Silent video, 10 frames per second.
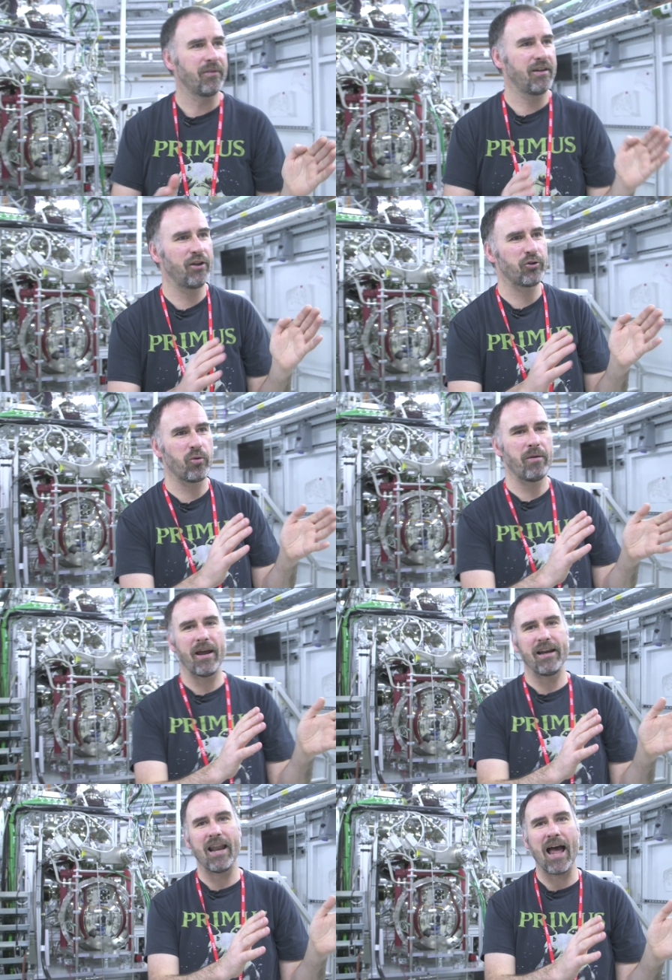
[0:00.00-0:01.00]
And here's where
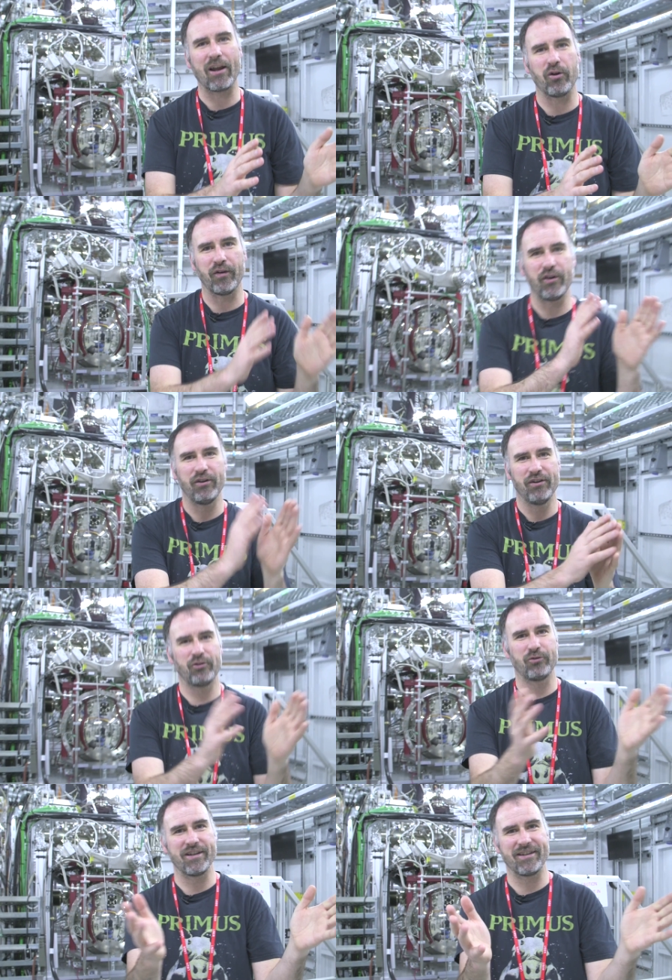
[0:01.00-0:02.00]
my lack of a
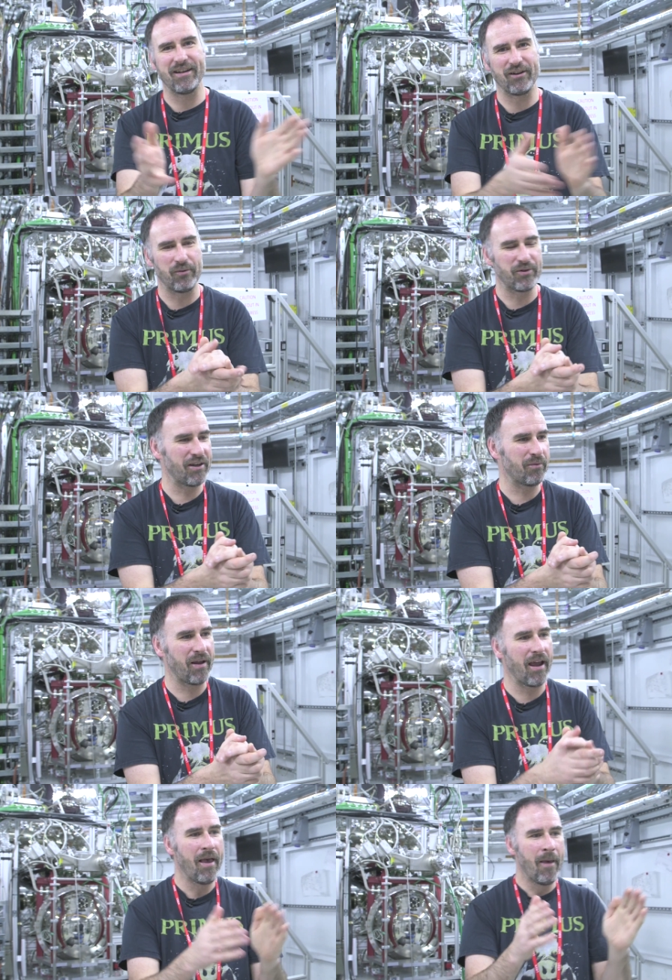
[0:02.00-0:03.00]
crystal comes into play.